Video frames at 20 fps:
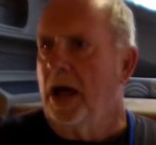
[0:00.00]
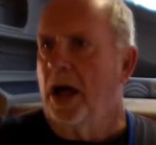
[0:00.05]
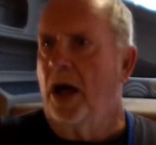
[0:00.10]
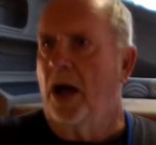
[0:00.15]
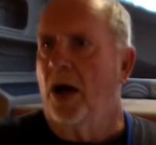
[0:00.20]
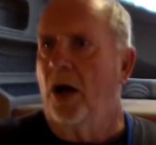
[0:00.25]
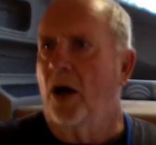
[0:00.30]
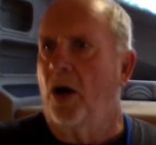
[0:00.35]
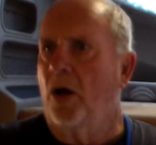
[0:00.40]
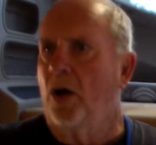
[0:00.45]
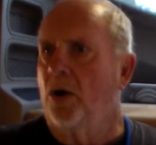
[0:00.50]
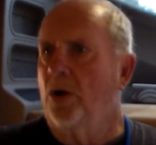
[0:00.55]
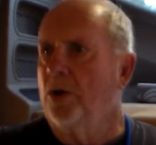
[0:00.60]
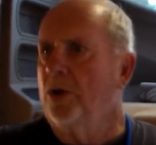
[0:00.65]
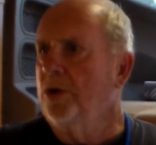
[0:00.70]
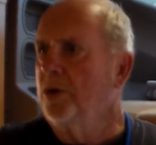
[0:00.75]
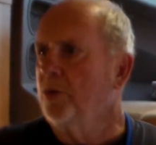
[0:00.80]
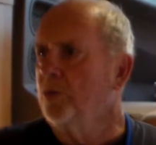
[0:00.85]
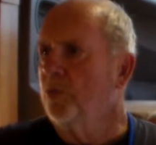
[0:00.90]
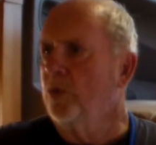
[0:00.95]
All
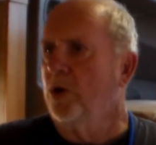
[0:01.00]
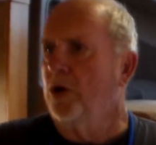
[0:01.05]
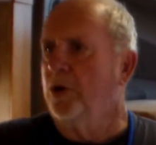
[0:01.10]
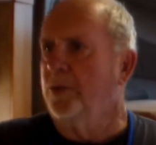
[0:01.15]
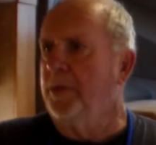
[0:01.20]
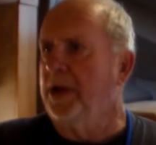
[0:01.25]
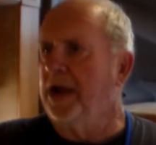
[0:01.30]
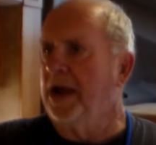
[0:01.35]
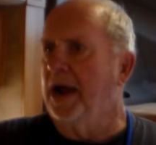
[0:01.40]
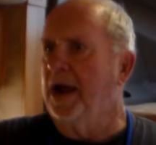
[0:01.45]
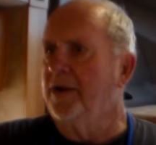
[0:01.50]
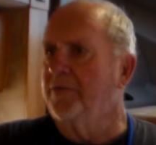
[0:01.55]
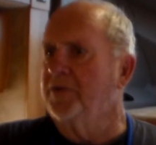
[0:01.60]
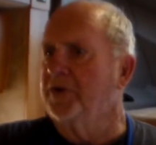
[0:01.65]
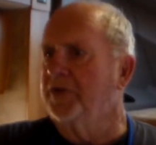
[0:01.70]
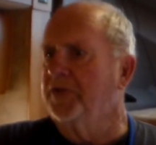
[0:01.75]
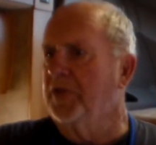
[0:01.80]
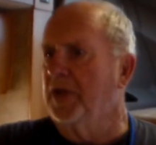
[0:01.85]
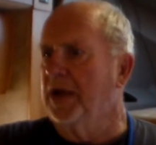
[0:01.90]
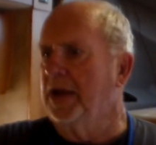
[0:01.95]
roomy.
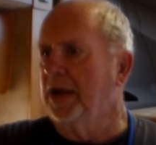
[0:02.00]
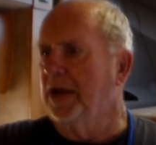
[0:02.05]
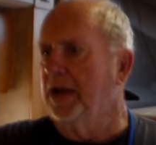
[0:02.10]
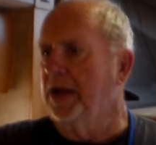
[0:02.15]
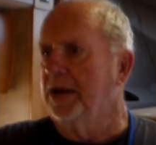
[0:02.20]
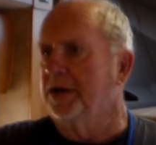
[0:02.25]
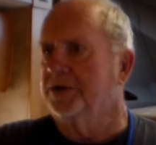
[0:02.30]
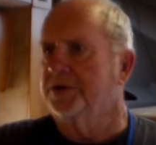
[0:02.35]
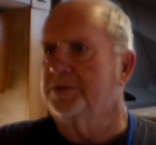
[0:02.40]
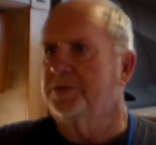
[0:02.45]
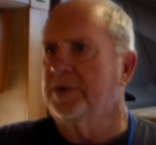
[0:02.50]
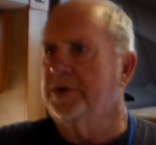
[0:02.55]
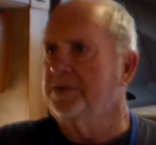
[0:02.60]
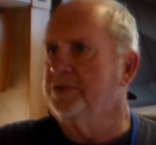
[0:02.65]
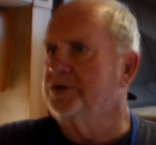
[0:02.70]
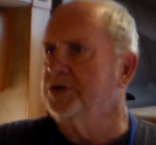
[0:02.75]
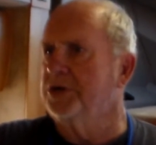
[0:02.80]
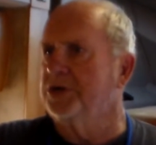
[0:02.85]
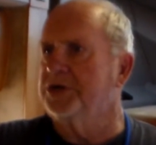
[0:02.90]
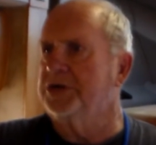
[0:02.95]
Everything is
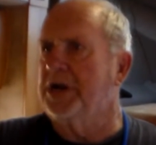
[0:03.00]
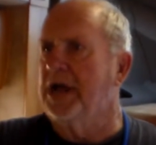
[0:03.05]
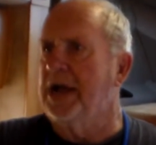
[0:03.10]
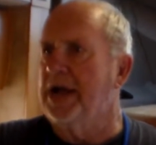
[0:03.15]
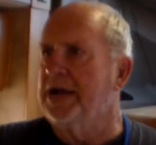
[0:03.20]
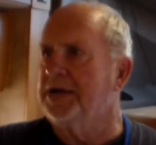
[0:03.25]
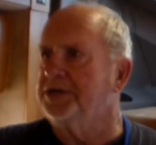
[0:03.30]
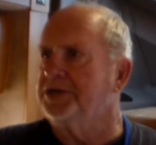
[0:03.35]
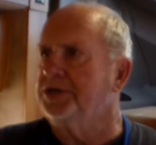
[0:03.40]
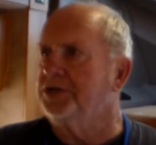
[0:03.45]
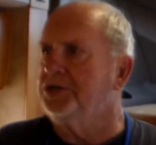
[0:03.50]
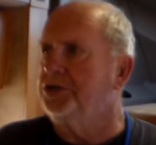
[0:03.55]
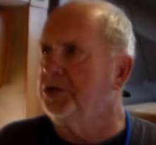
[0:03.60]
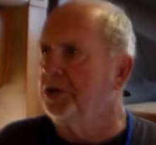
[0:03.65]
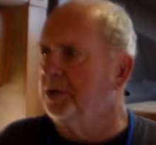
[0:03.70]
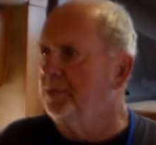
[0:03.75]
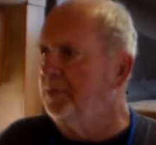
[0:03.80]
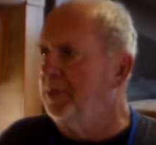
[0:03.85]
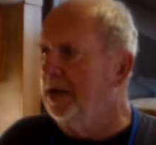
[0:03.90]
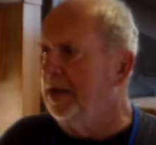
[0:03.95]
just as it
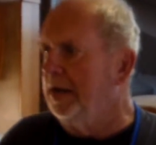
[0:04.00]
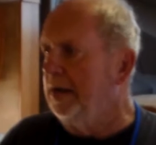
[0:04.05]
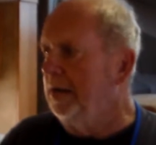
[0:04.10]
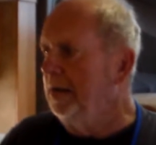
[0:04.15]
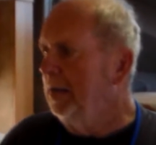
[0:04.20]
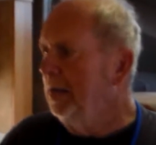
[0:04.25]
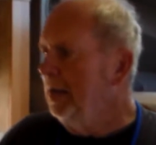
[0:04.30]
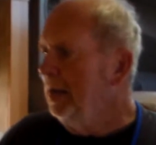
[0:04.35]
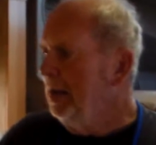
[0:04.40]
should be.